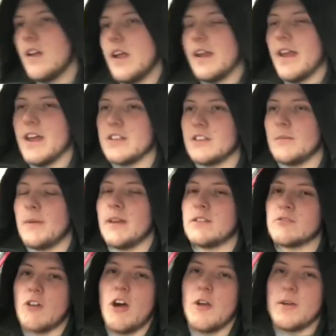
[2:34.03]
It gets a bit
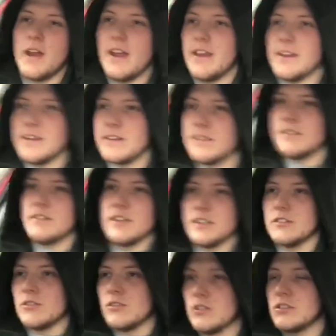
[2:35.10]
droney, the
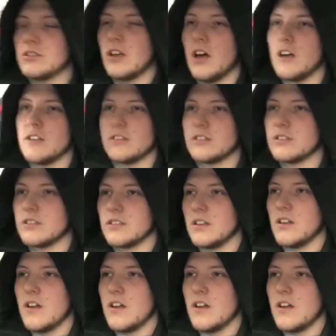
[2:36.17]
exhaust does,